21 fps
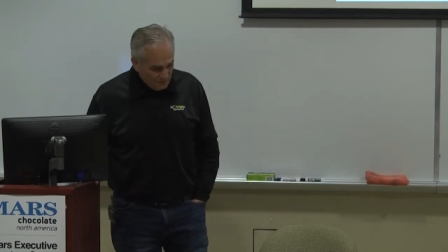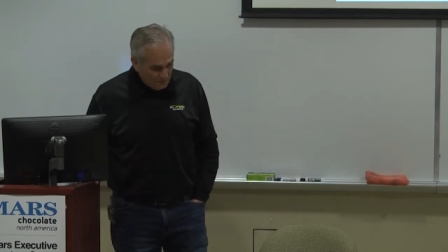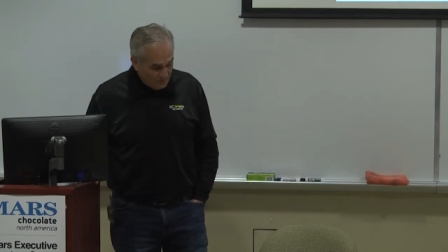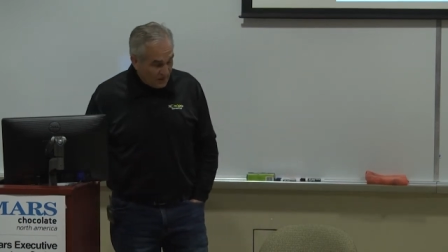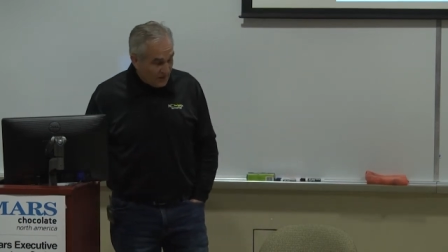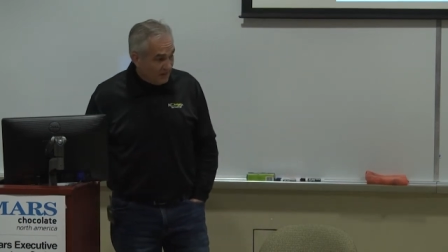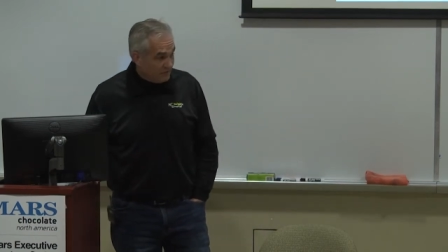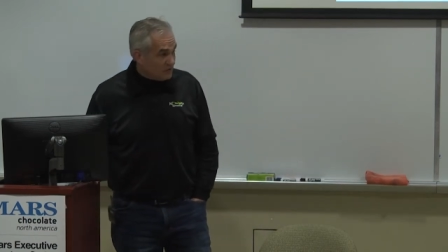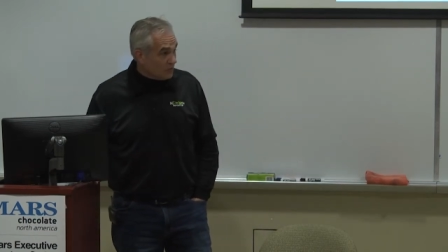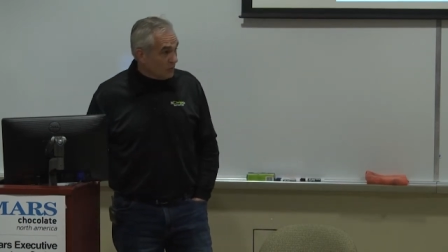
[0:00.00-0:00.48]

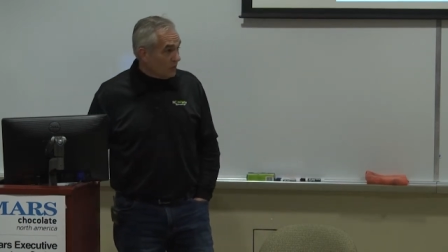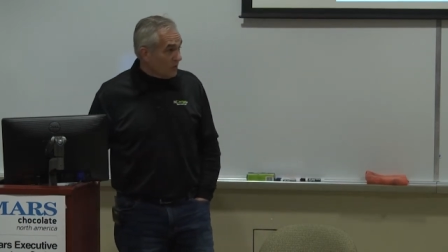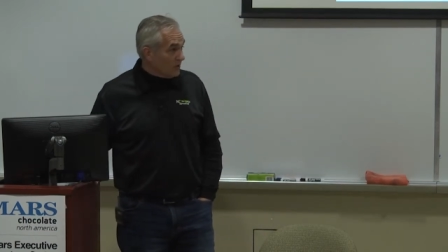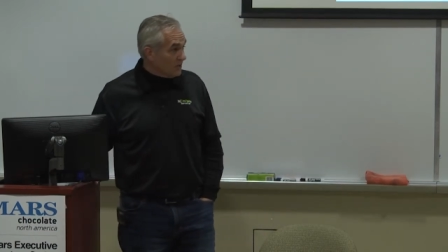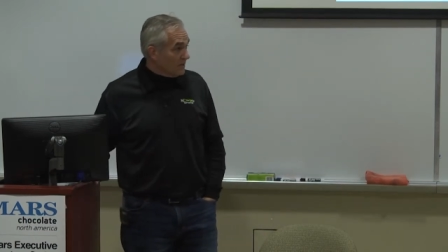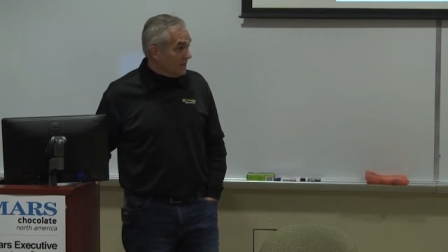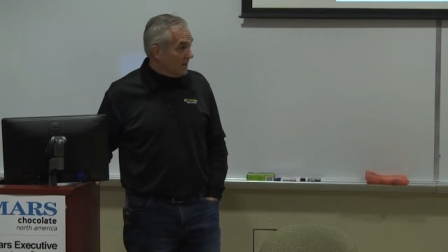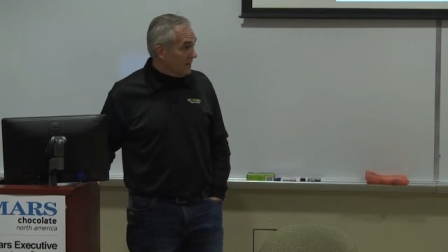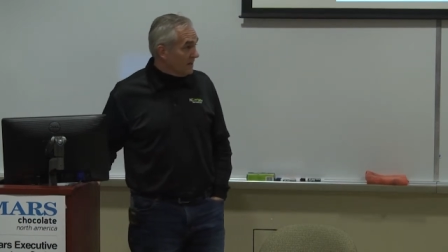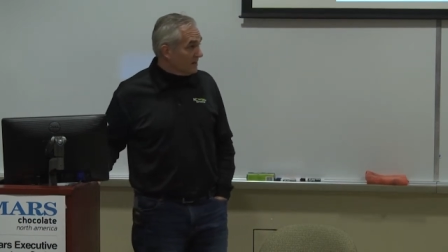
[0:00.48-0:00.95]
But I have to
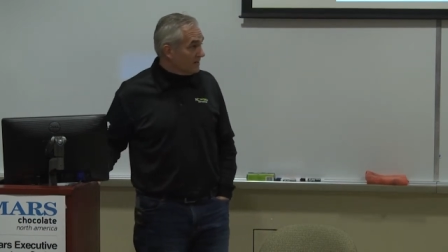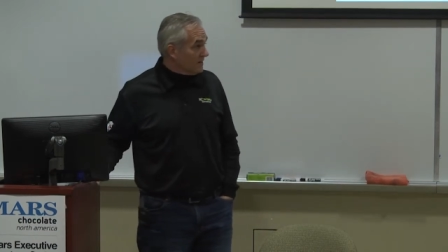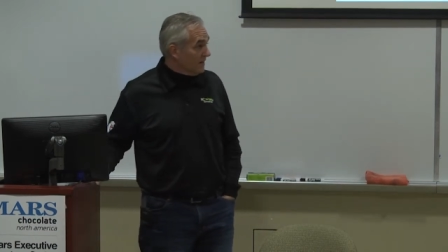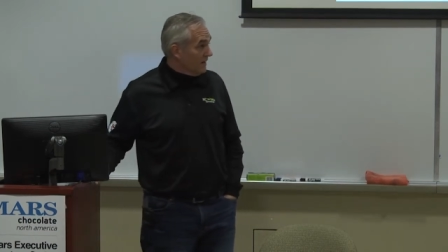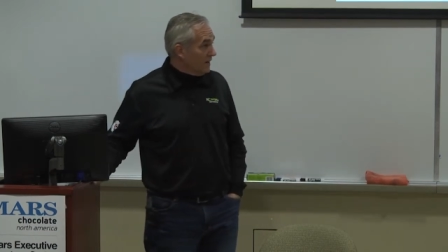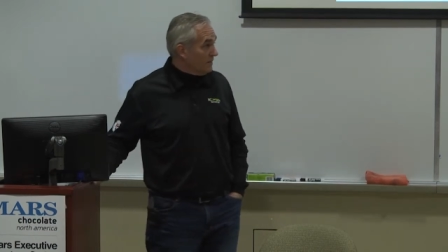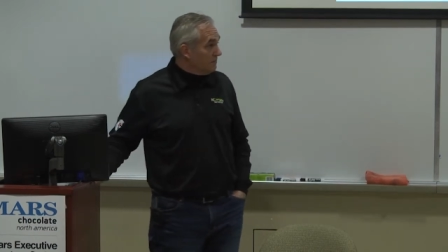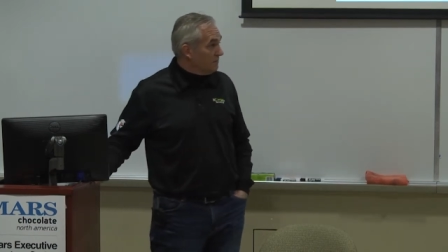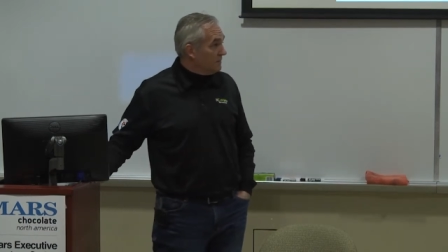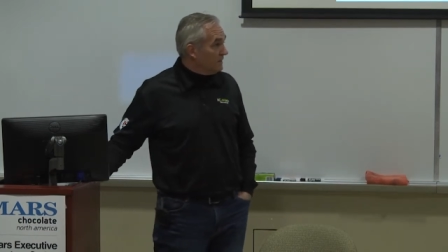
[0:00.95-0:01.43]
warn you ahead of
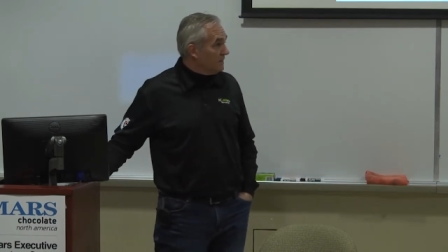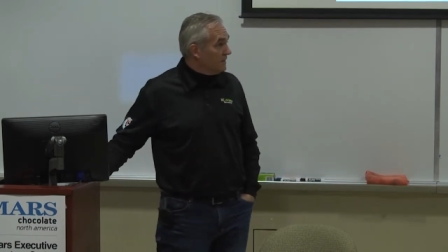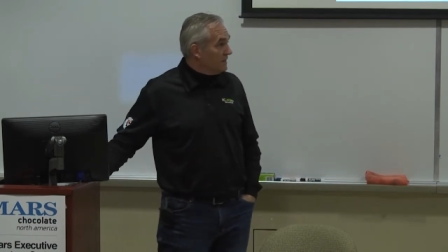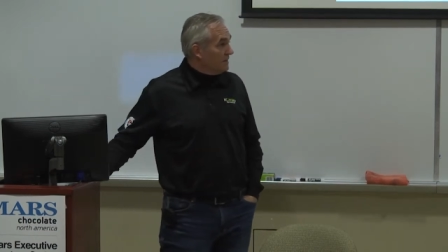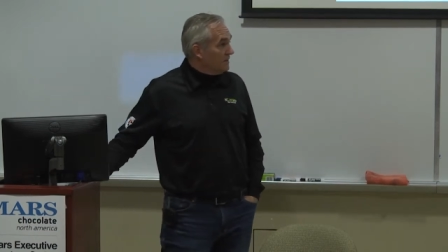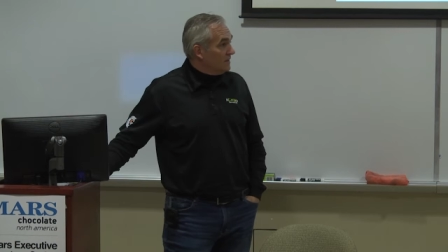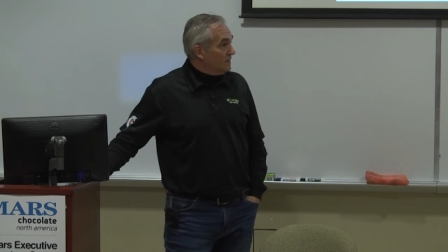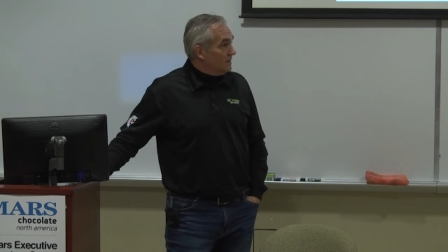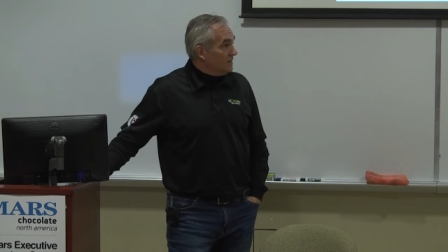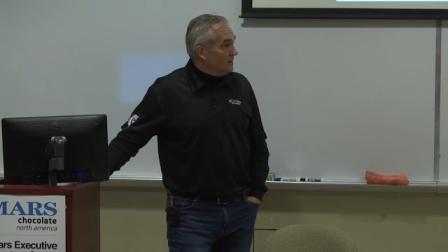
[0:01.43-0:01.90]
time.
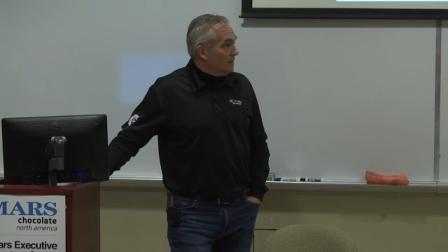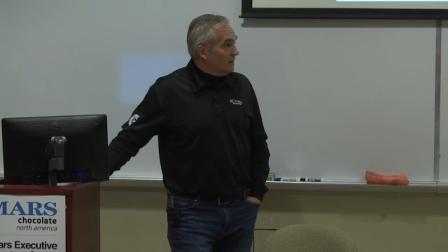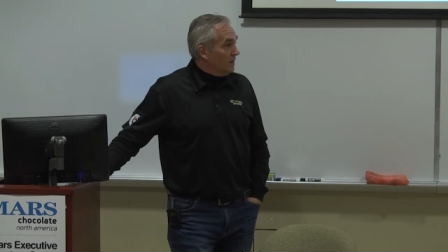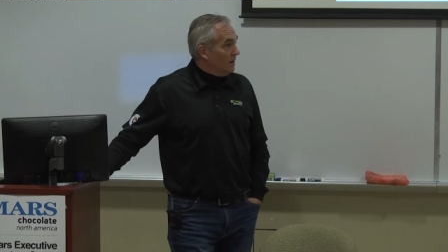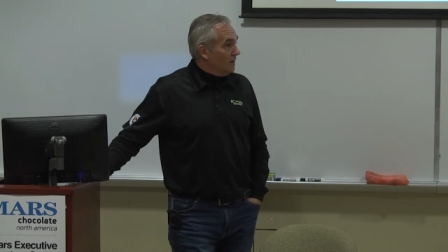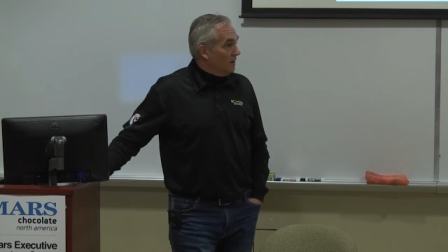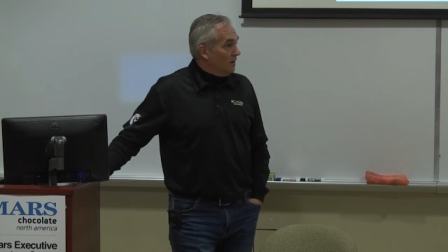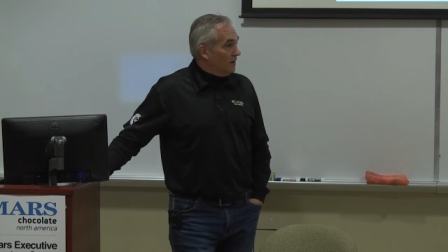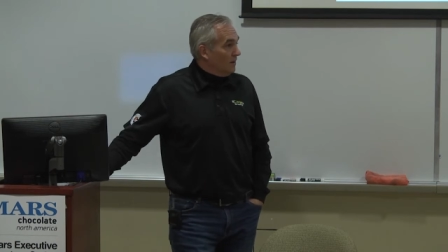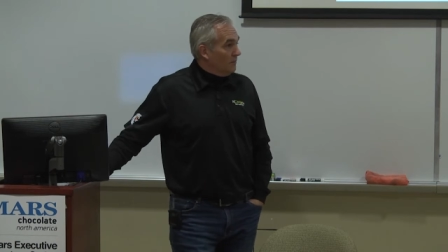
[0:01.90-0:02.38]

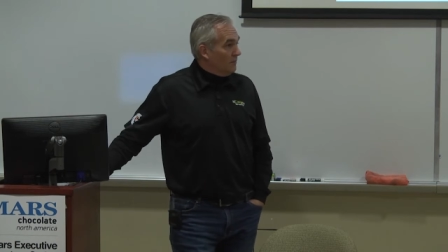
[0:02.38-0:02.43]
Uh,